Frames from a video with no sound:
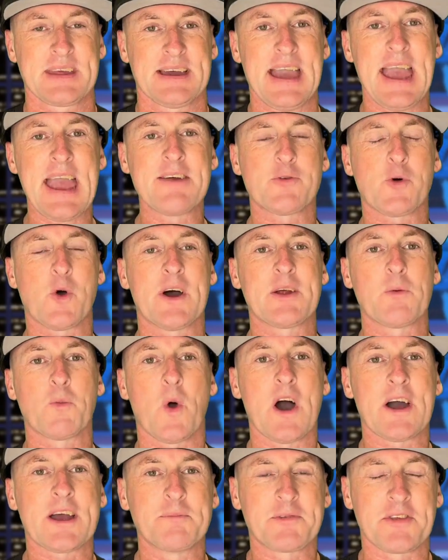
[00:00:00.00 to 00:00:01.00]
Hey everyone, and
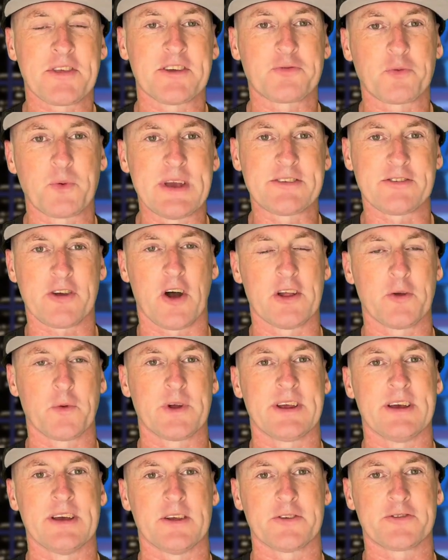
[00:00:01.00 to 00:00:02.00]
welcome to this week's
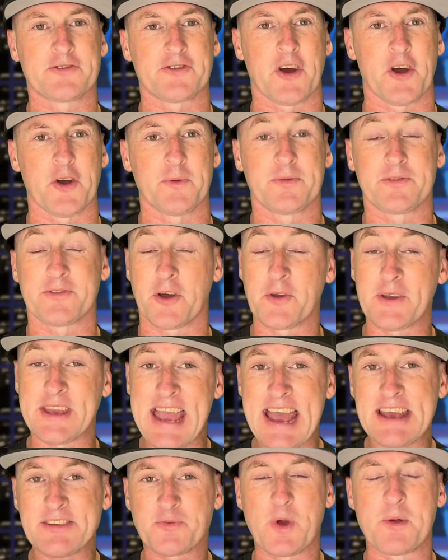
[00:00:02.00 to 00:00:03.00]
Hollywood Hills show. So,
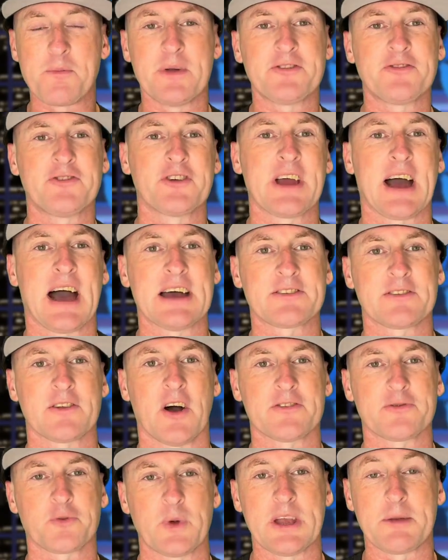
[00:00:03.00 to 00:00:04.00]
yes, we missed you guys
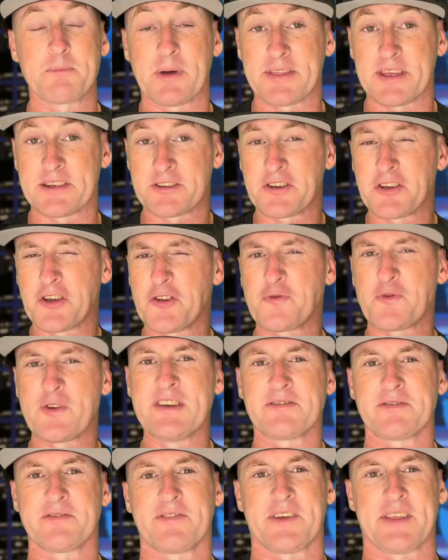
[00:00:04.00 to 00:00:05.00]
last week, but there's a good
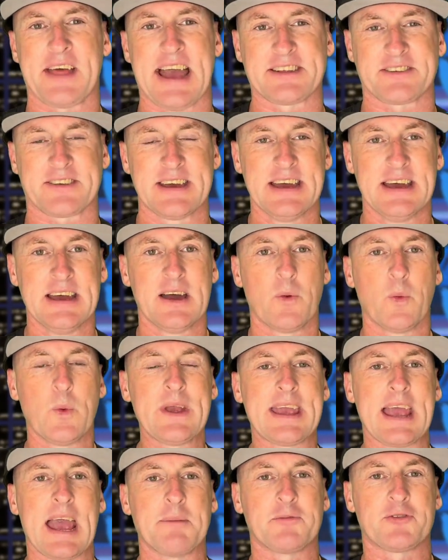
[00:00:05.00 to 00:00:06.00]
reason for that. We
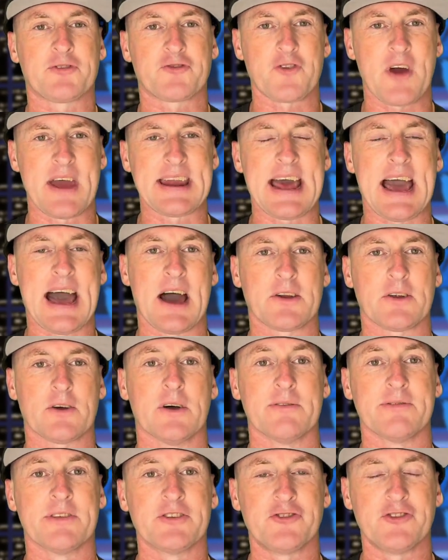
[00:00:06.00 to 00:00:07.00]
came straight out
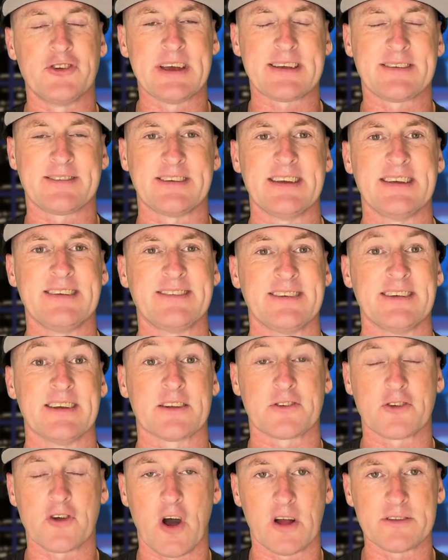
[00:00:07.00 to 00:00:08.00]
of the GXCC
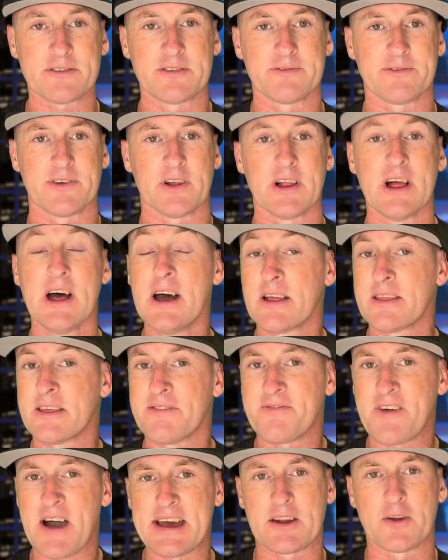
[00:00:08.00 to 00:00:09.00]
at Carletonville, the
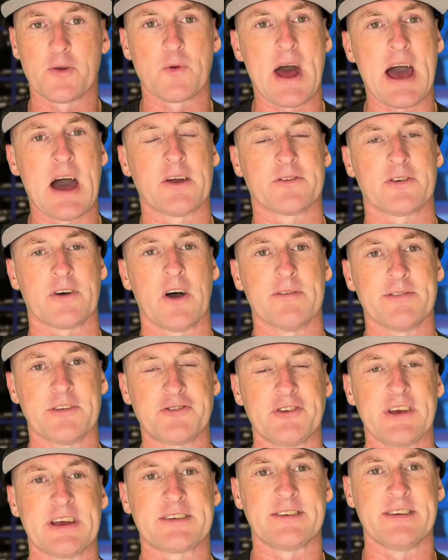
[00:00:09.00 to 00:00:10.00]
final round of the
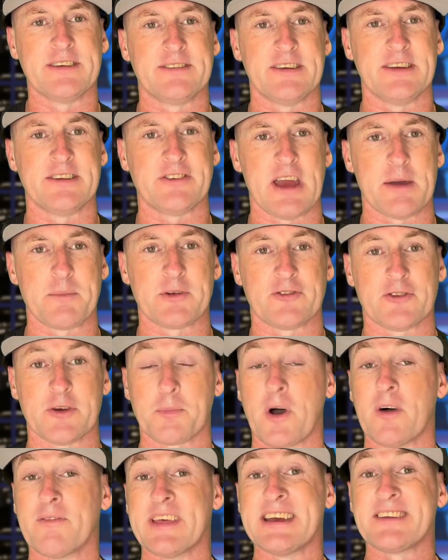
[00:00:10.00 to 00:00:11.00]
GXCC
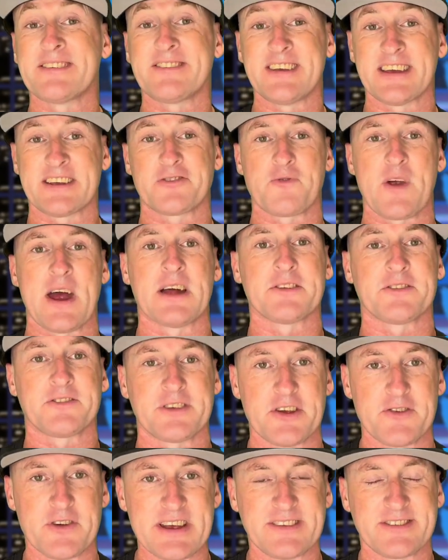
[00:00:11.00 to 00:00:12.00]
Championship of their six round
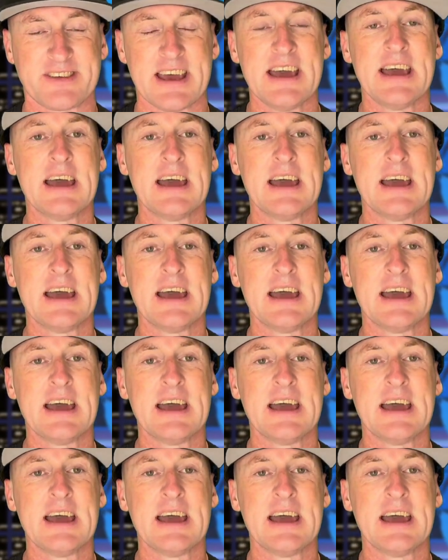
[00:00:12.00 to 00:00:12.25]
series,